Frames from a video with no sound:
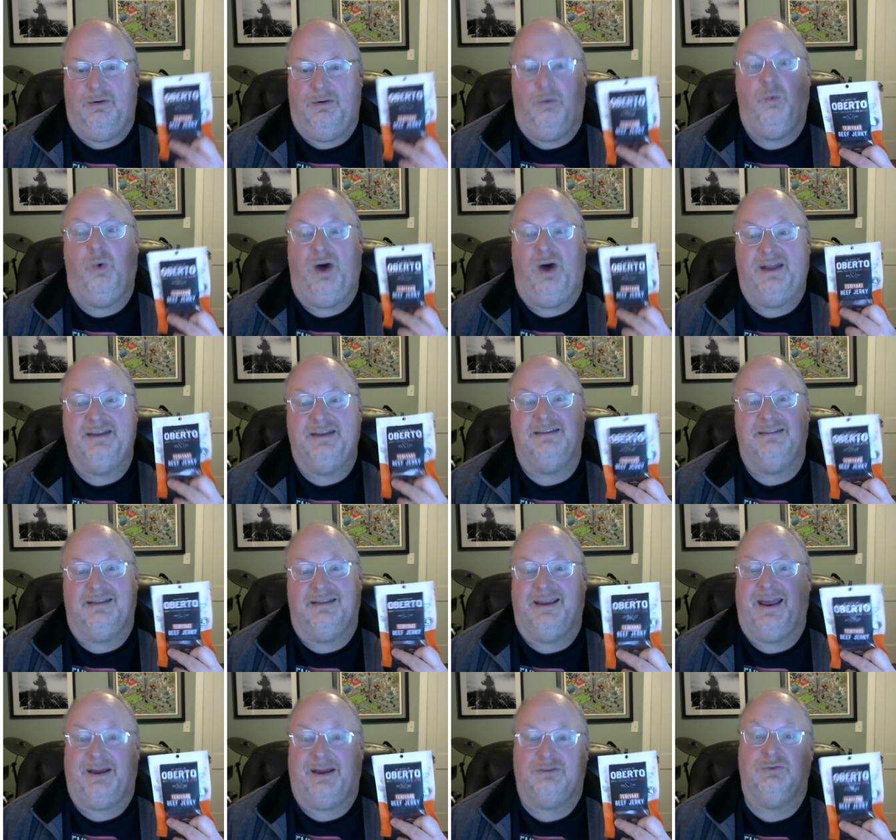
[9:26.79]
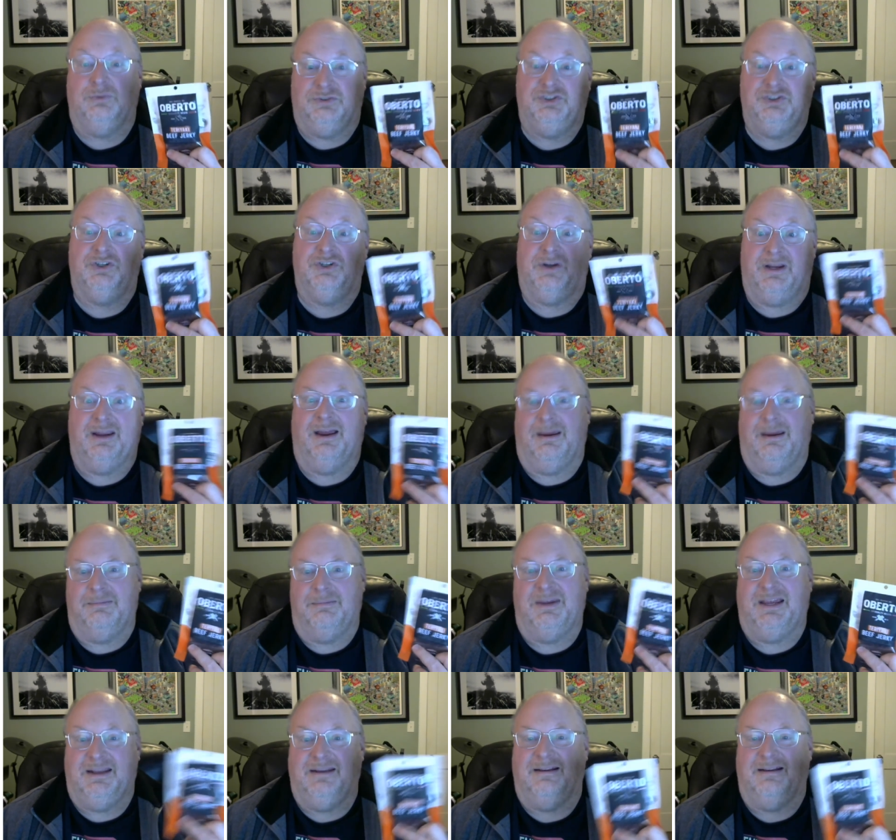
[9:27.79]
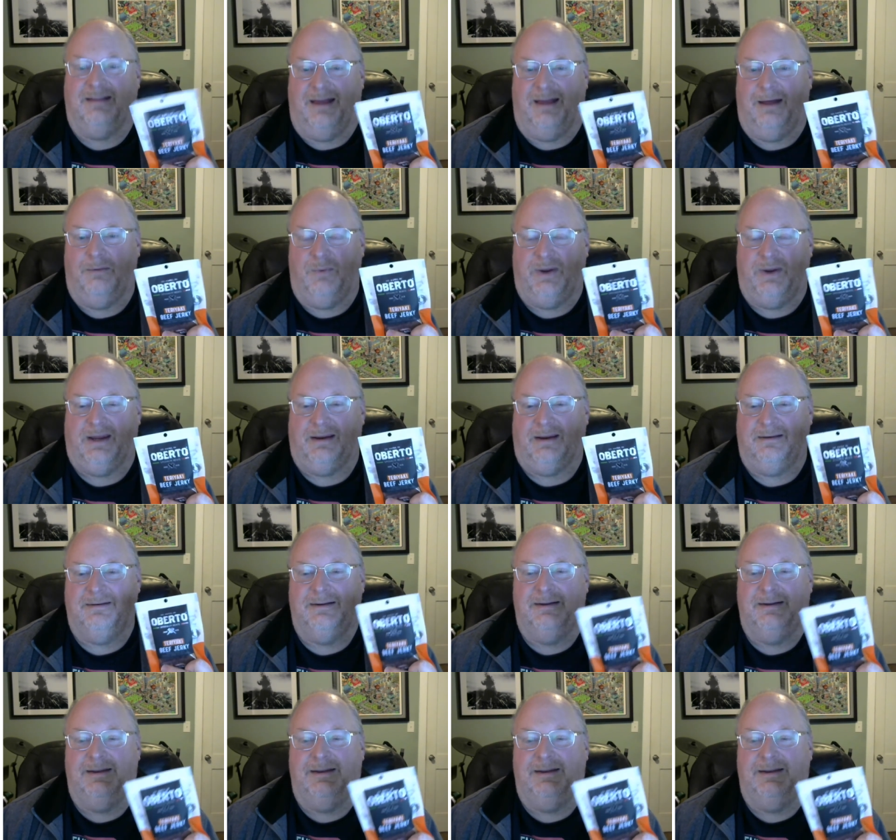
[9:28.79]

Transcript: what is the actual jerky I'm eating that week